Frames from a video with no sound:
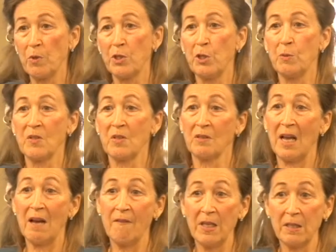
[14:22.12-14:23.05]
when she was
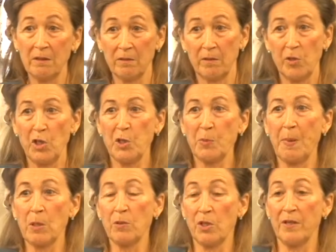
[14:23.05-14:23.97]
11. She
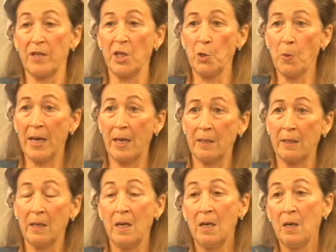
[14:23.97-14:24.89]
spoke to the
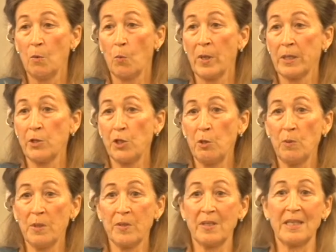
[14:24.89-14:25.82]
UN when she
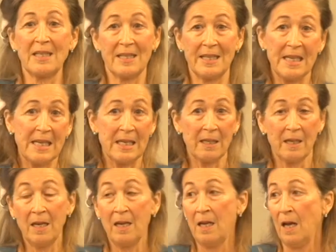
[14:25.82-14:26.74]
was
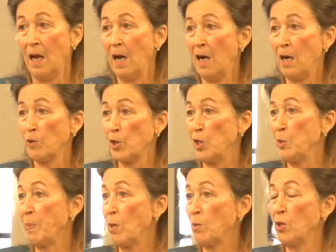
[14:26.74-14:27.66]
16. She
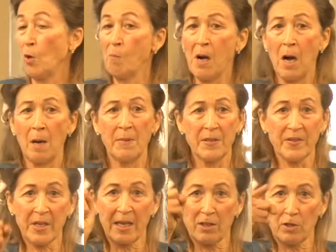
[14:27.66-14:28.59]
spoke to Obama and
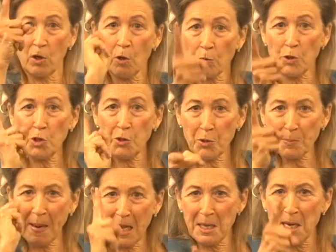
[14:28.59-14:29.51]
said, don't you
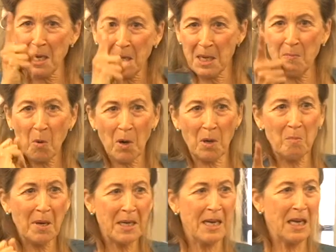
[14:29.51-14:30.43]
spend any more
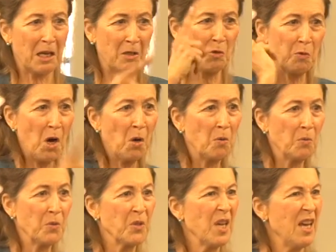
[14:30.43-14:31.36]
money on
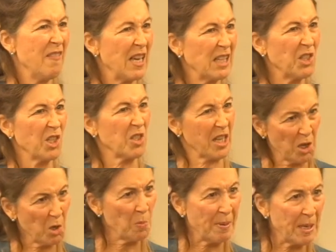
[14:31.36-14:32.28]
drones that just
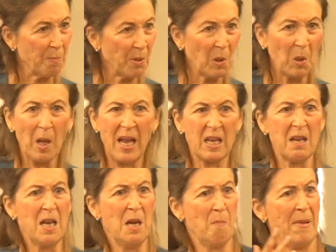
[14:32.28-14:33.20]
kill people
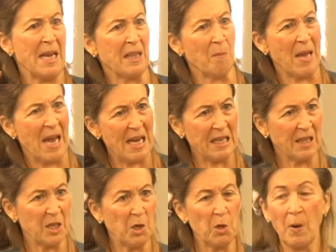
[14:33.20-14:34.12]
and make them
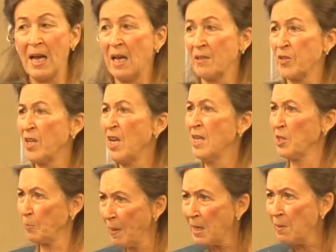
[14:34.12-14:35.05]
hate the US.
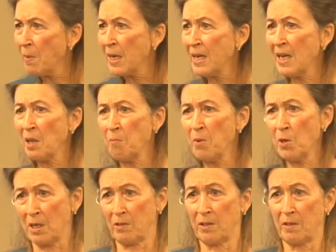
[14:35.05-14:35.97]
Spend money on
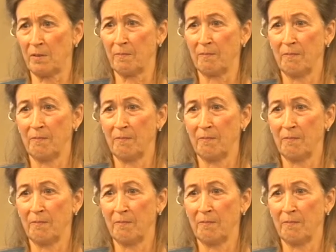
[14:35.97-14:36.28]
books.